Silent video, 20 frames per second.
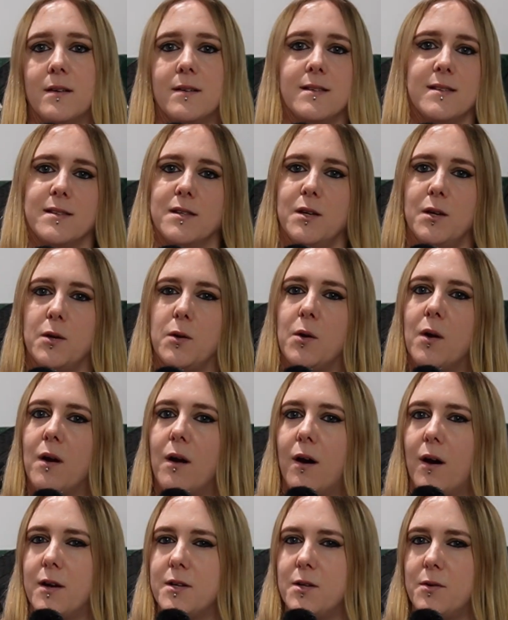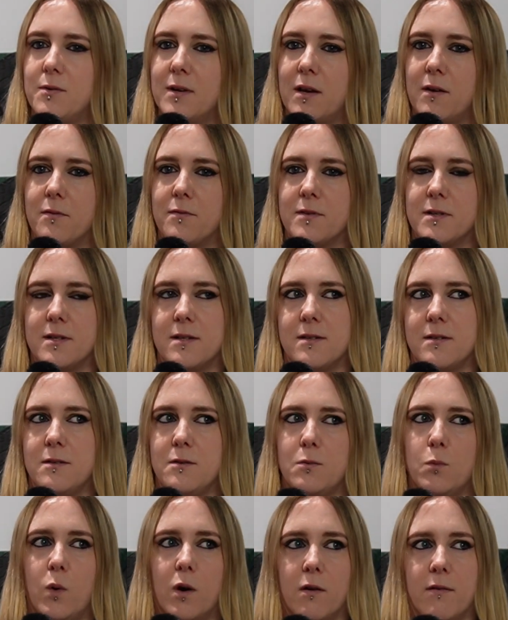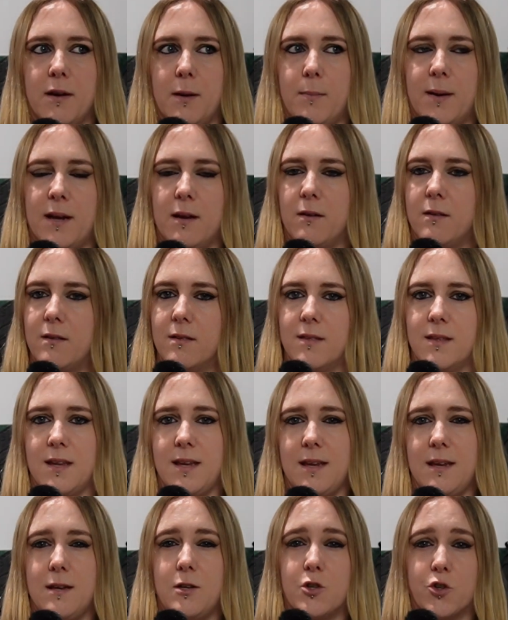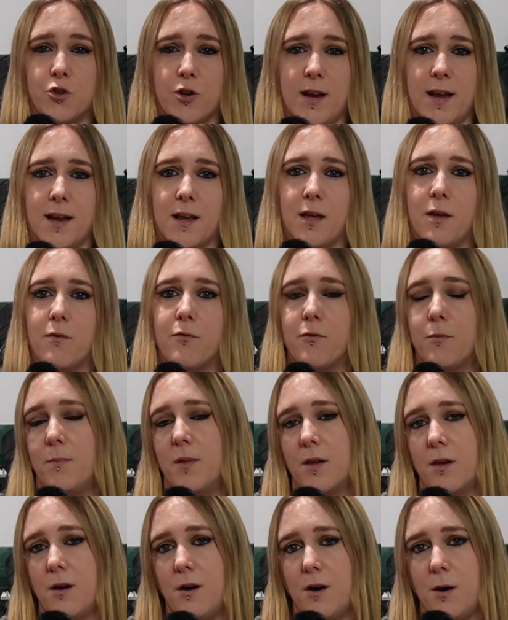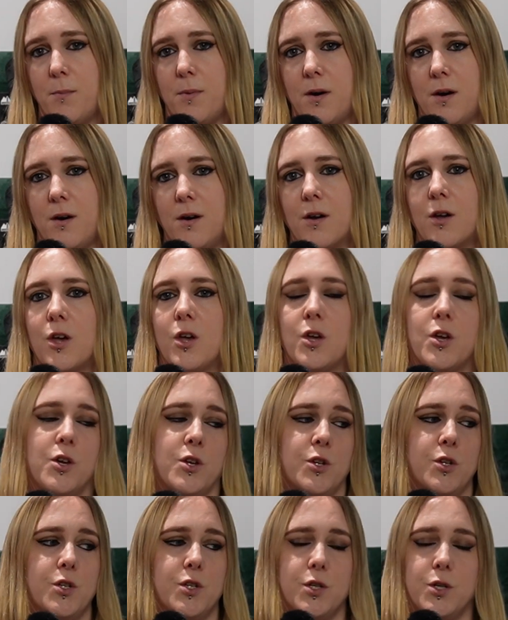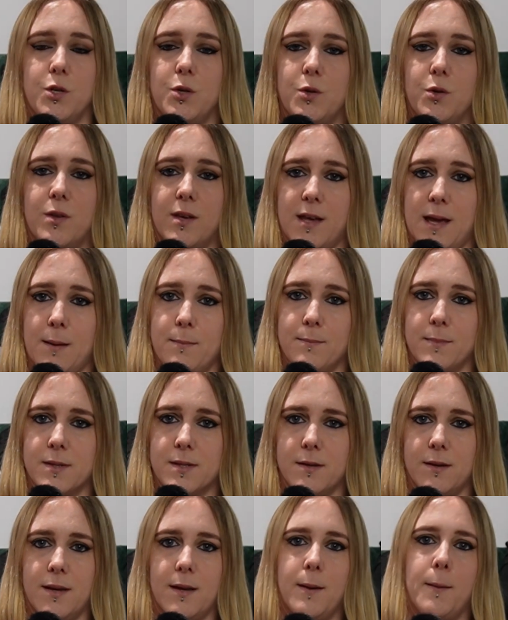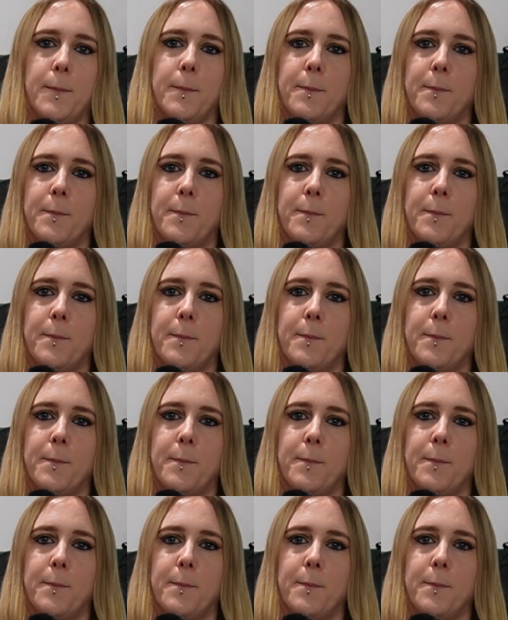so I don't have to worry about the trek from the car park to the campsite